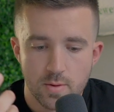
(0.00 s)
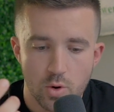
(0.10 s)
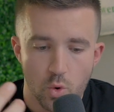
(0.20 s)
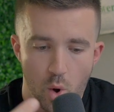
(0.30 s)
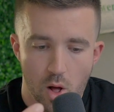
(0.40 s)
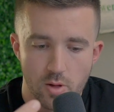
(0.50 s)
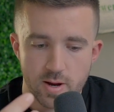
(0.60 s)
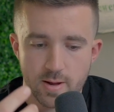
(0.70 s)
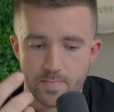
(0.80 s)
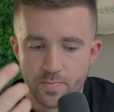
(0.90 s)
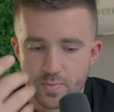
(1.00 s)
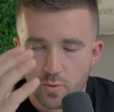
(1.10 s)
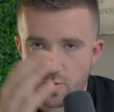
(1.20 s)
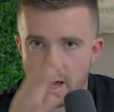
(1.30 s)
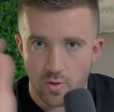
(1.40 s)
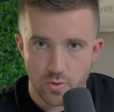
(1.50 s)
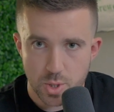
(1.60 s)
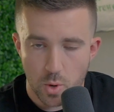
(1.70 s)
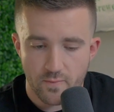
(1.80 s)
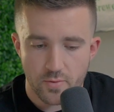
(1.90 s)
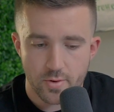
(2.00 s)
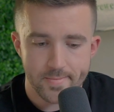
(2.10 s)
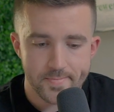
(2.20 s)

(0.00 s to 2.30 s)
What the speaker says: quality without the sulfur.